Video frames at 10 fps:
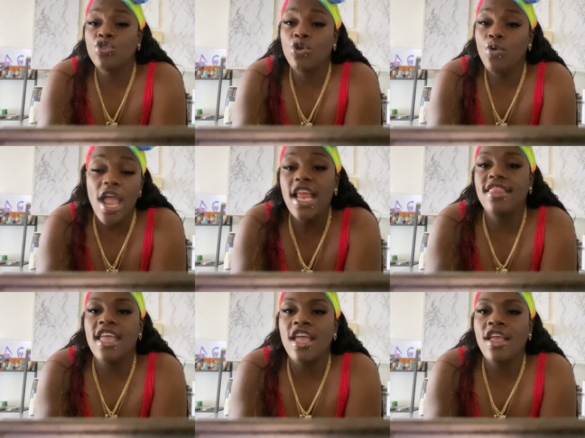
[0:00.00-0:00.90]
through
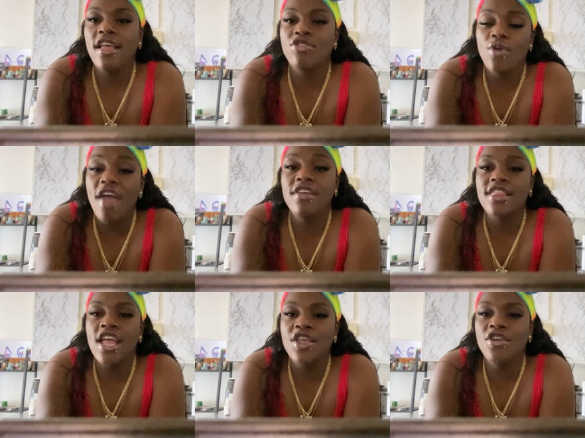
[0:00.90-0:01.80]
anything and through
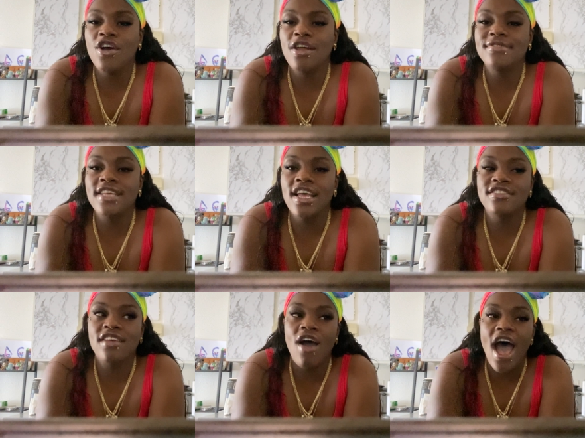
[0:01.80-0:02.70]
everything. You know what I'm saying?
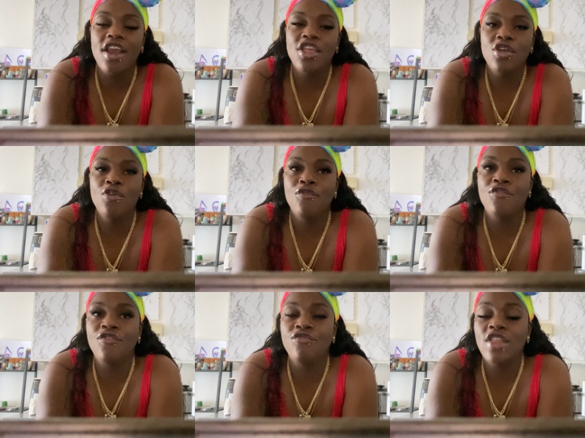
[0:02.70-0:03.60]
So how do you,
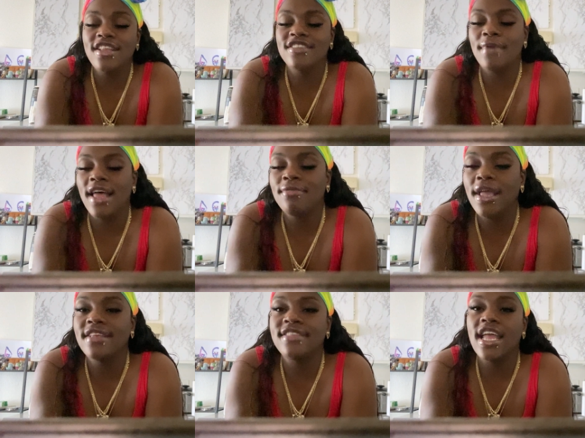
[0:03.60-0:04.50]
this is my
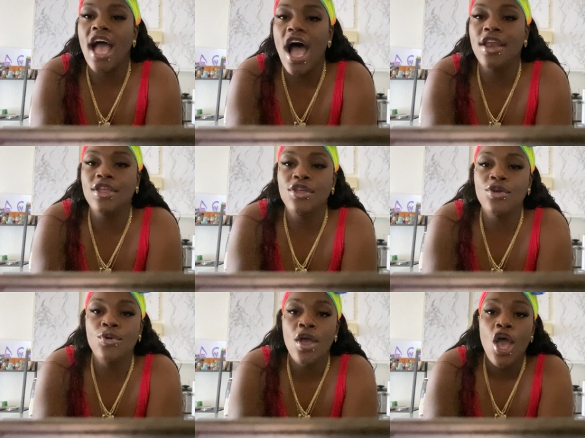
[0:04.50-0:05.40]
biggest thing. How do
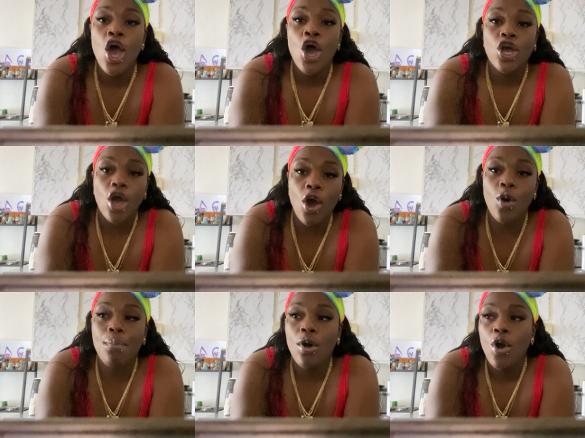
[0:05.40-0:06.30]
you
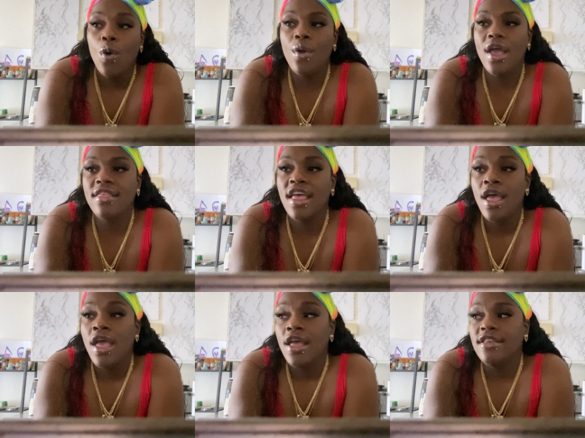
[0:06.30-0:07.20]
cope with
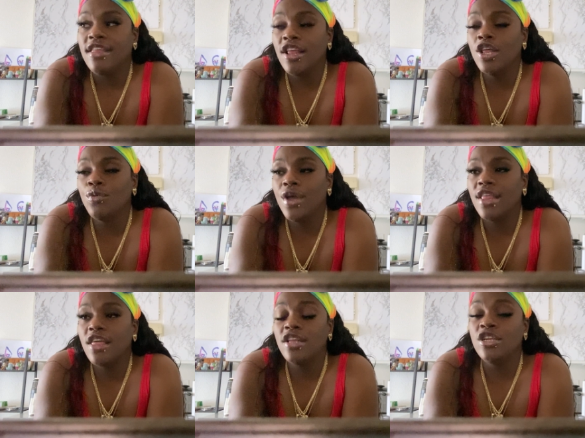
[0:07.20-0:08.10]
dealing
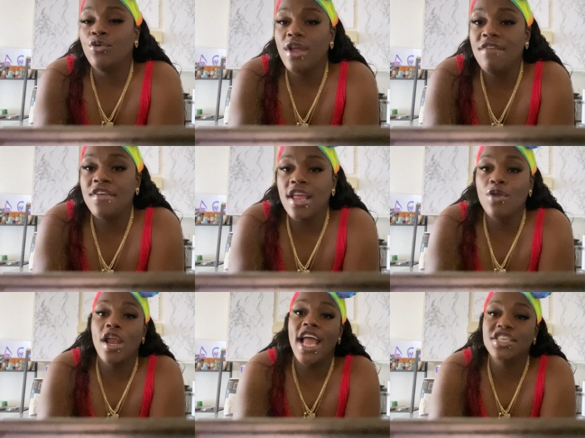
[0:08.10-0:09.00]
with a grieving in a
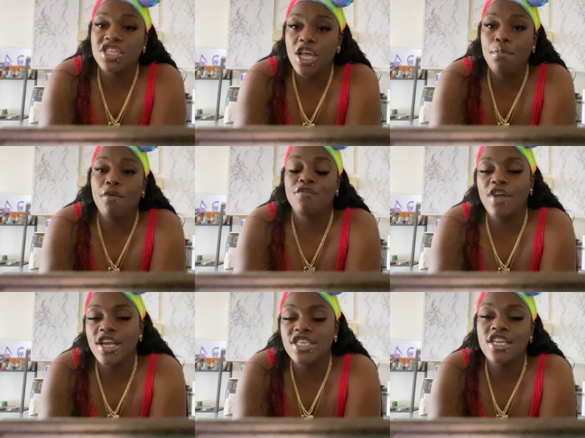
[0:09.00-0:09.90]
relationship or
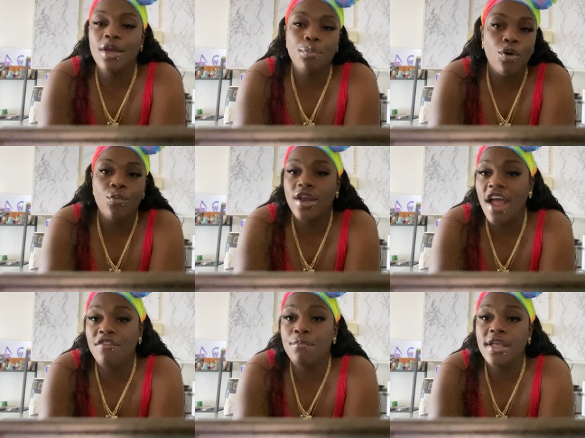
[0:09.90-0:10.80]
friendship or
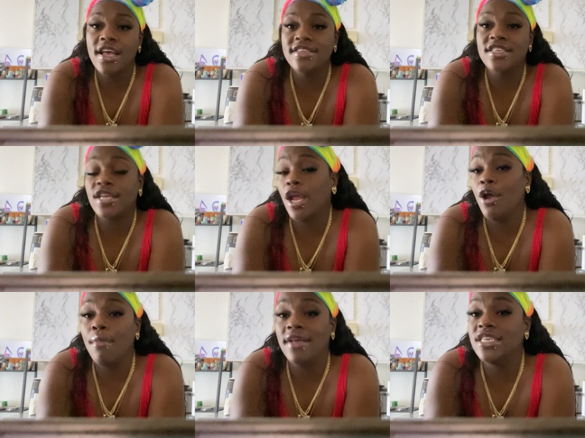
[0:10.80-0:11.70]
whatever because it's
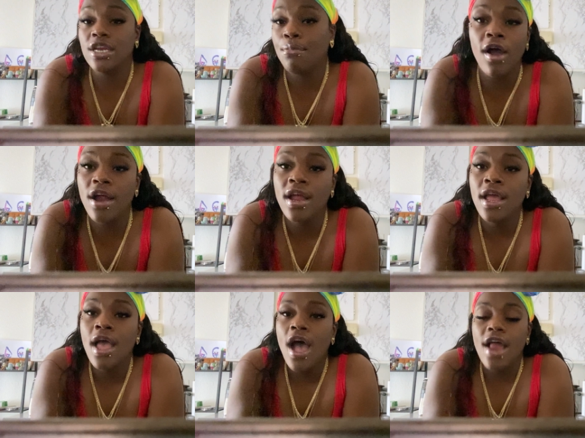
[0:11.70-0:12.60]
tearing my shit apart.
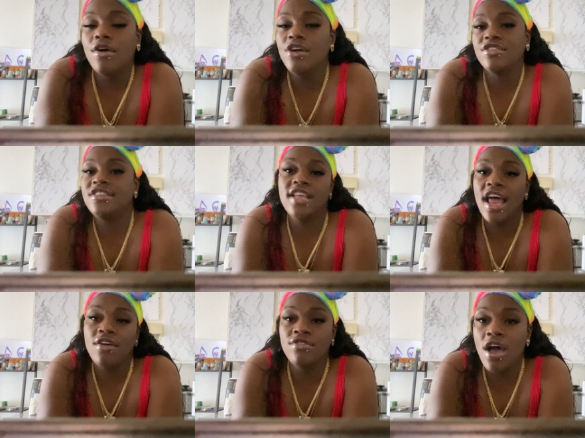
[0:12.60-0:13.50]
I don't understand. I
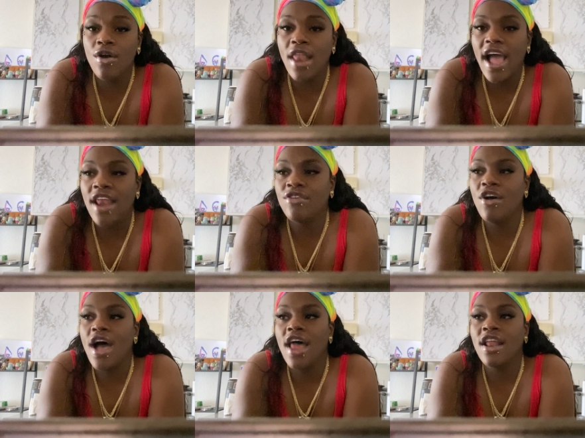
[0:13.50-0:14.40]
don't know. Like, I don't
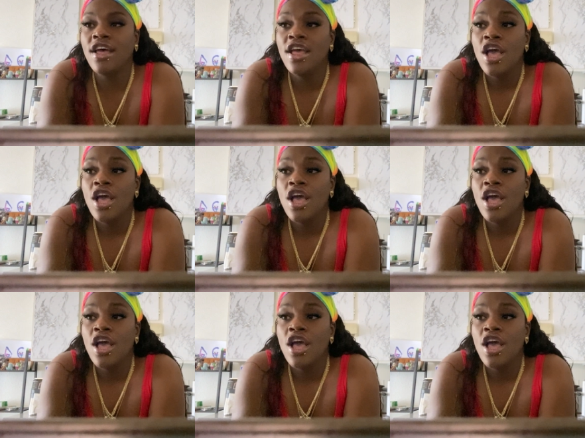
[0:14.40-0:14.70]
know how to